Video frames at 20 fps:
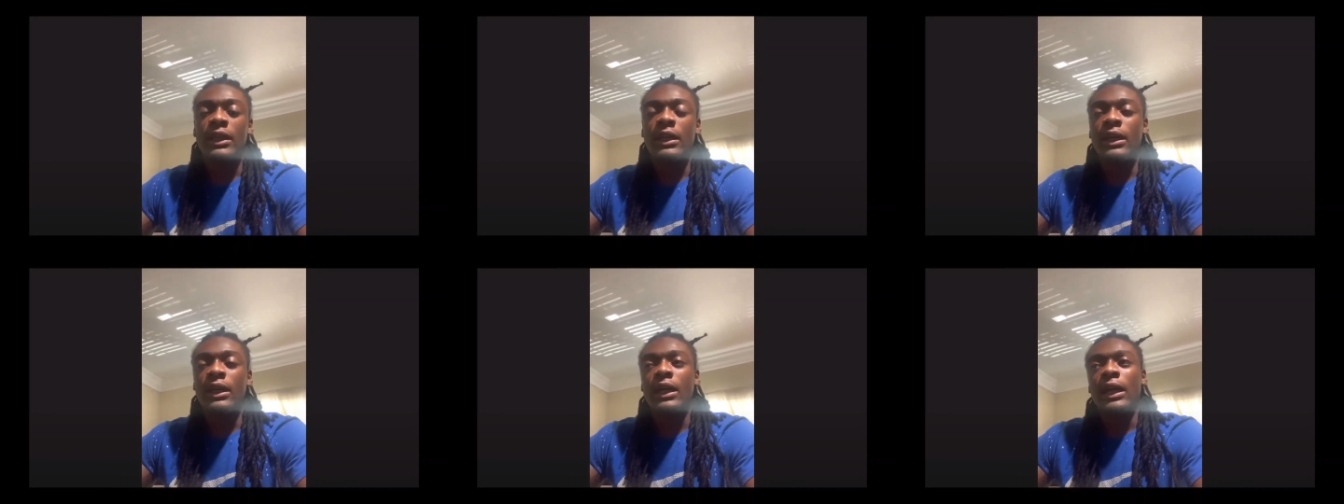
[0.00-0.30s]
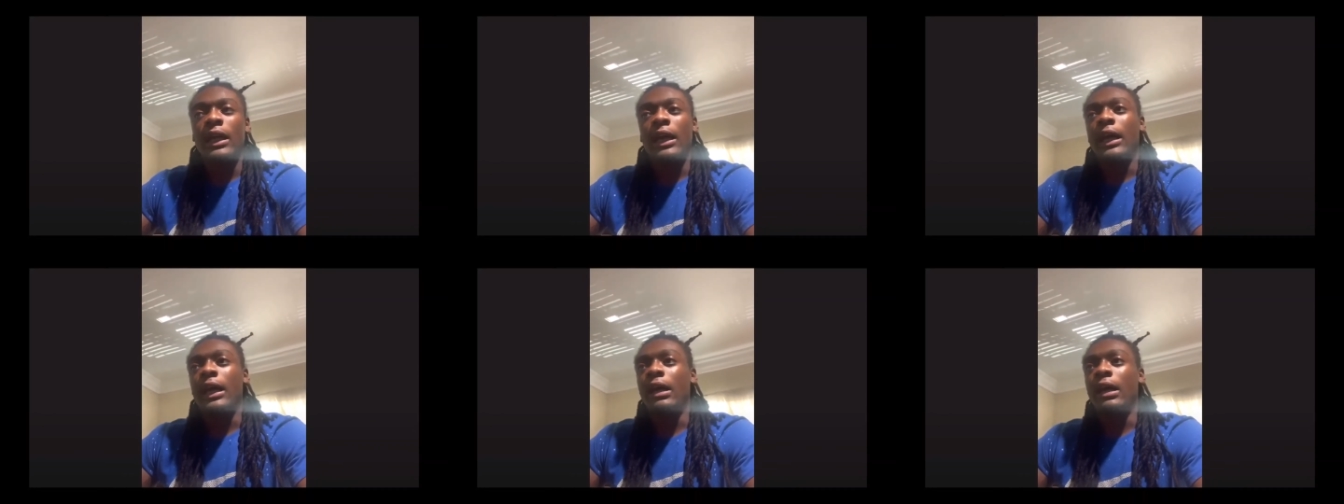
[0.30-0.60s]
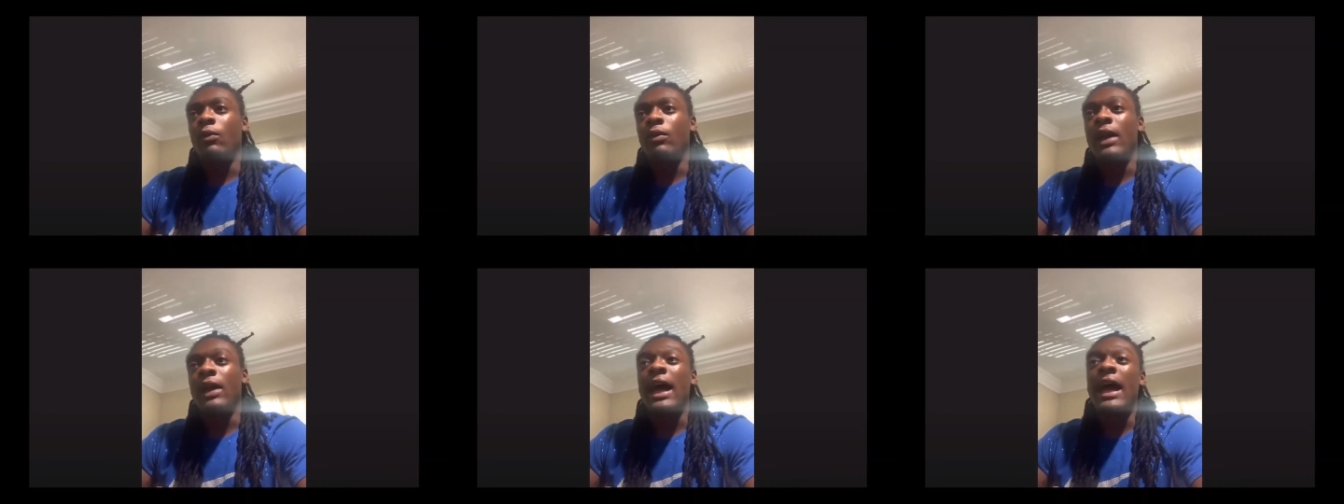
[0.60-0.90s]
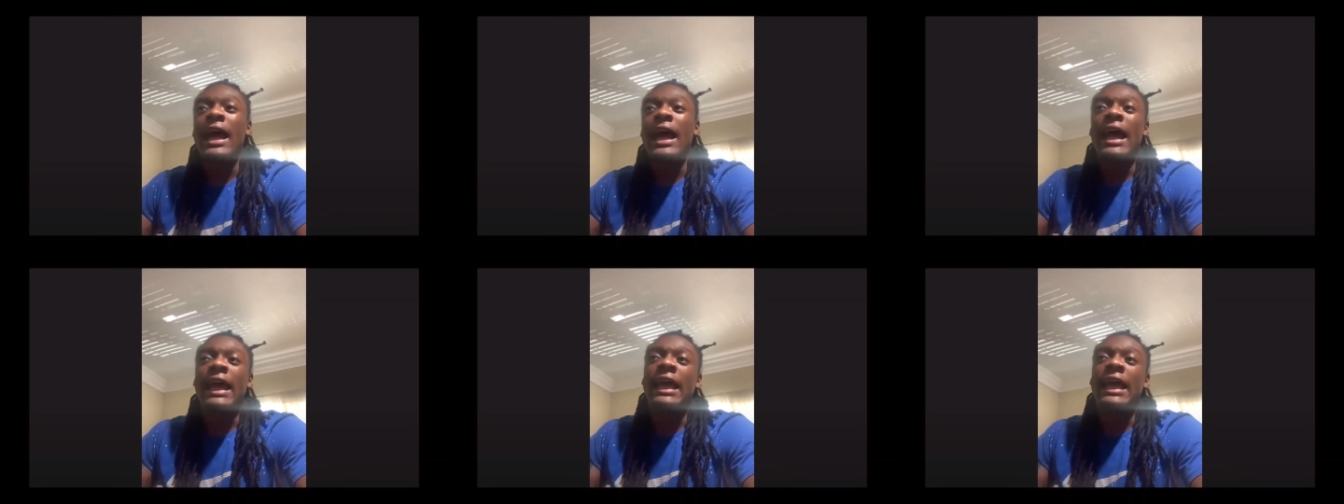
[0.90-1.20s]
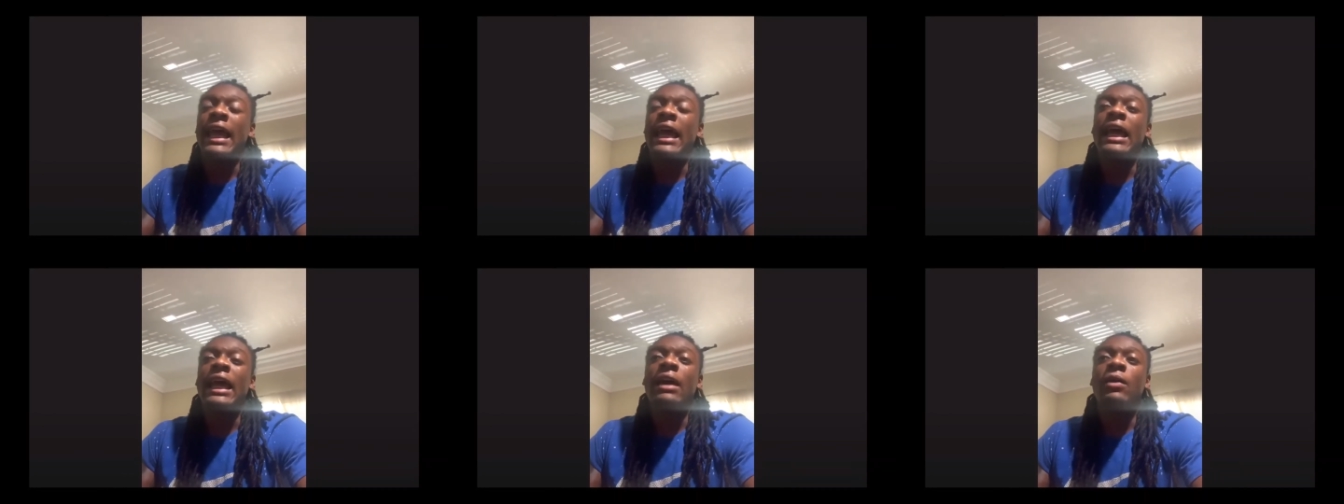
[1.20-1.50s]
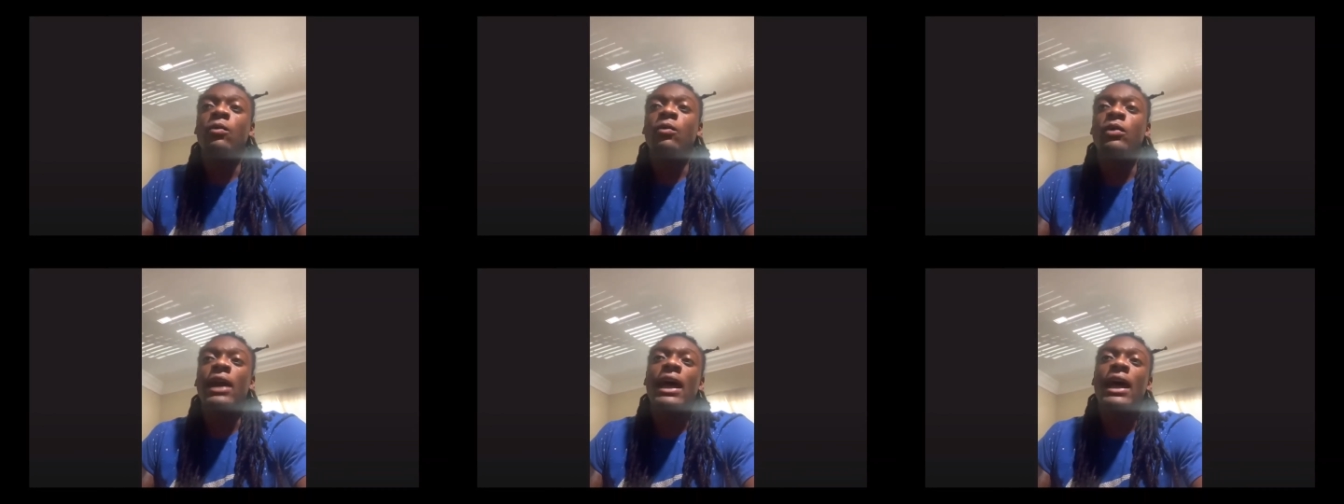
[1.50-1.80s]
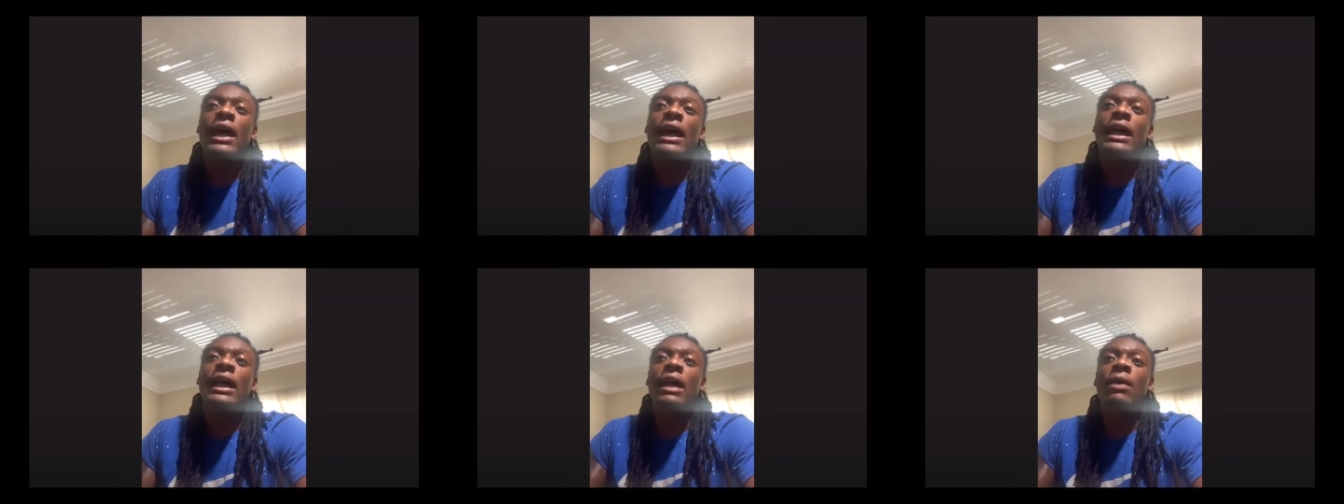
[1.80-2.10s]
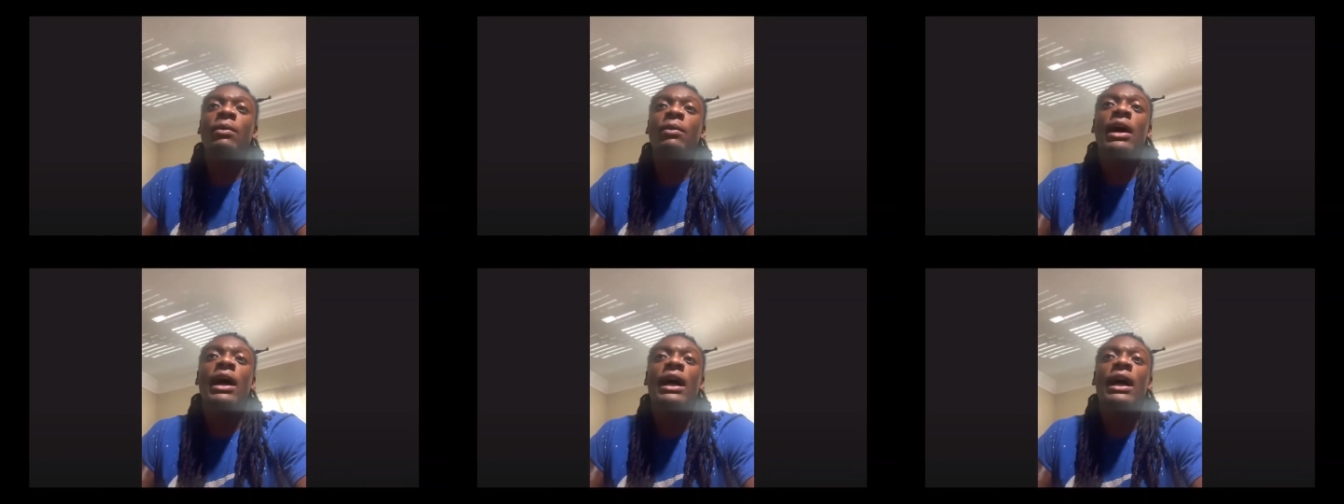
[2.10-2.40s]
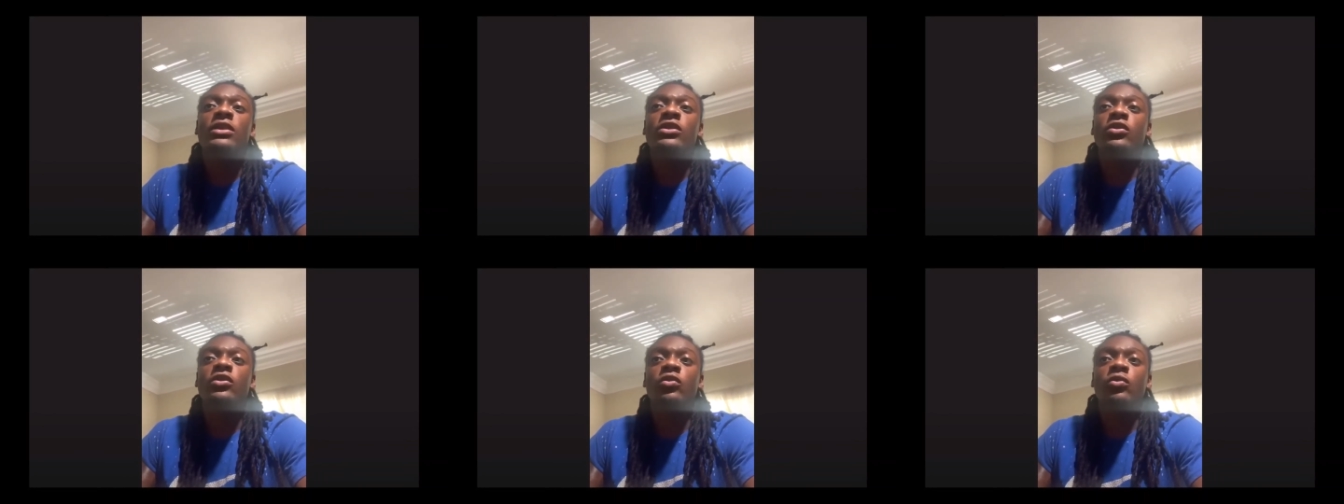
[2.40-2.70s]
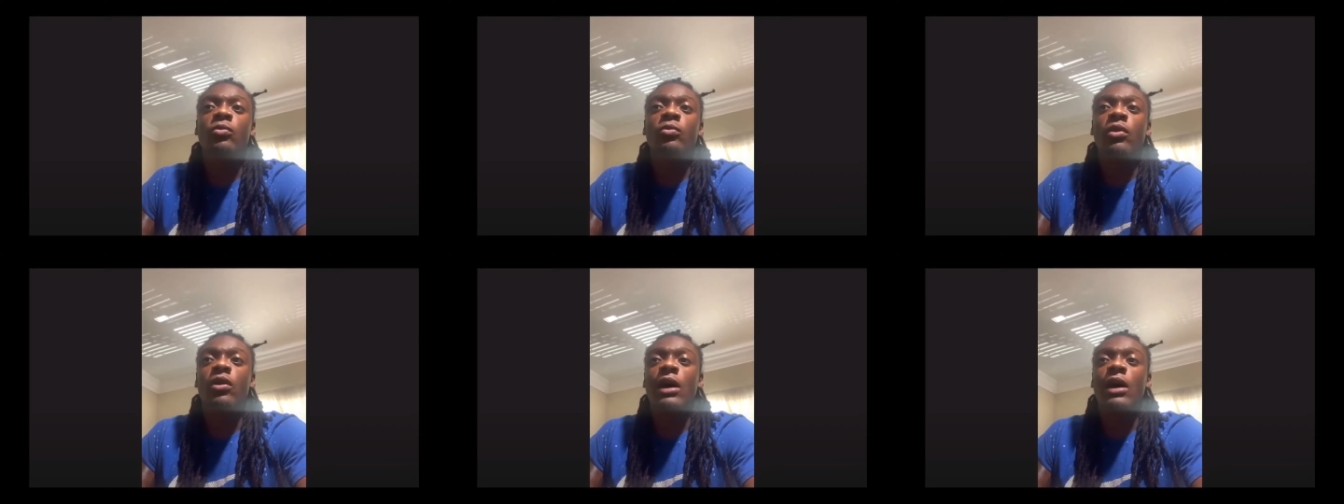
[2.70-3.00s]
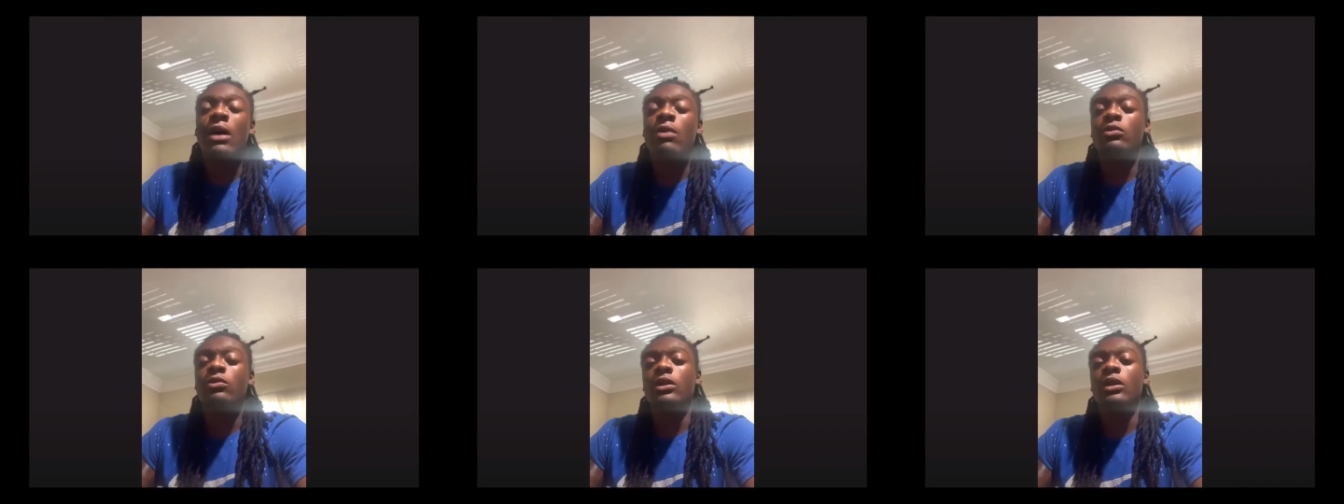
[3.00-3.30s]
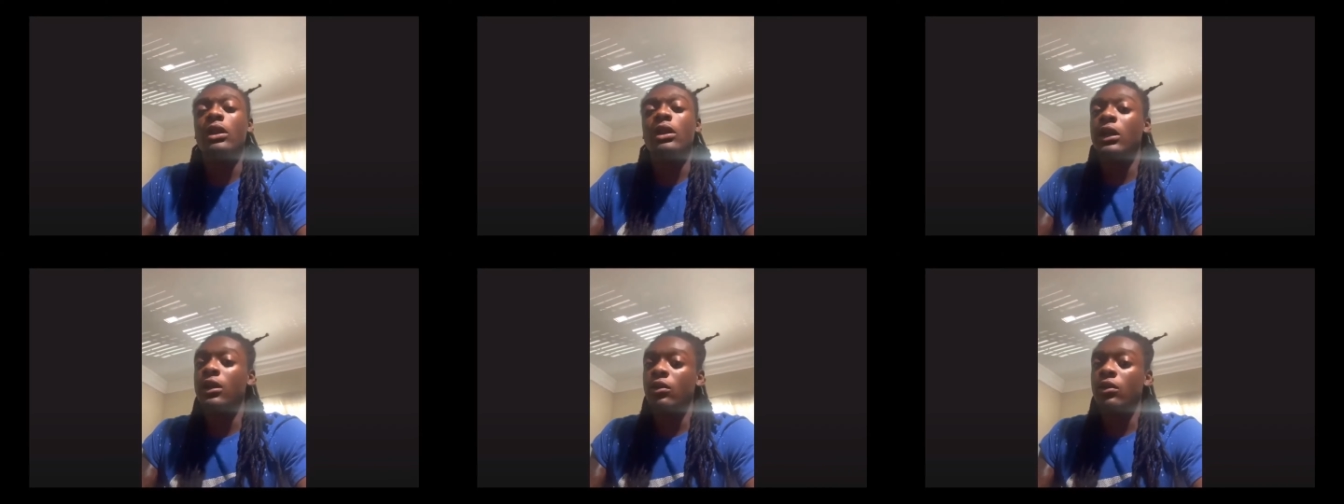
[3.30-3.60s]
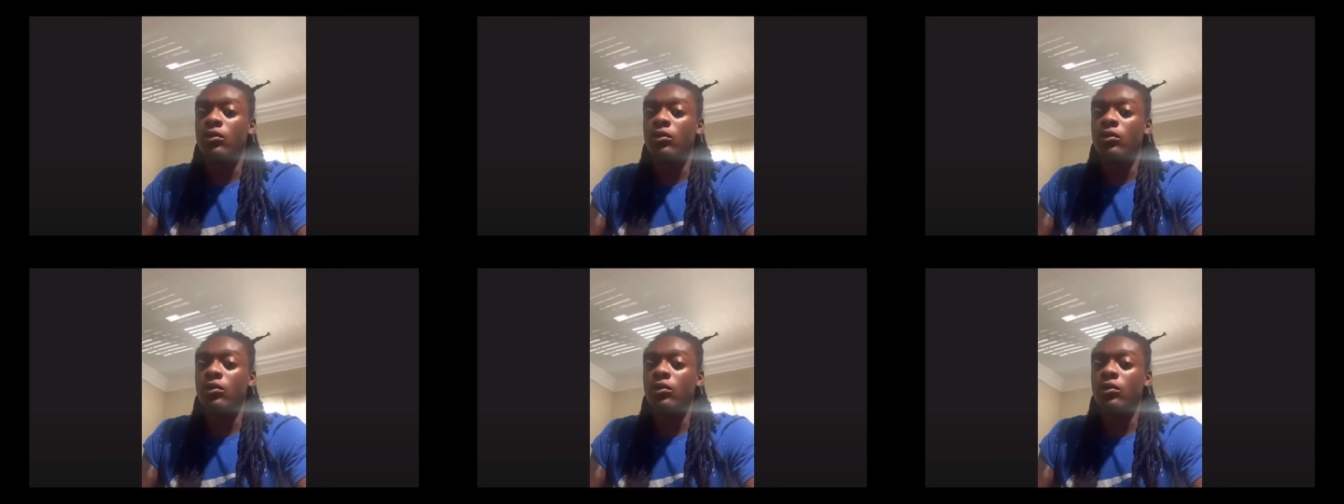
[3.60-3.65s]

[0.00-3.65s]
And when I had came into high school, bro, I was little.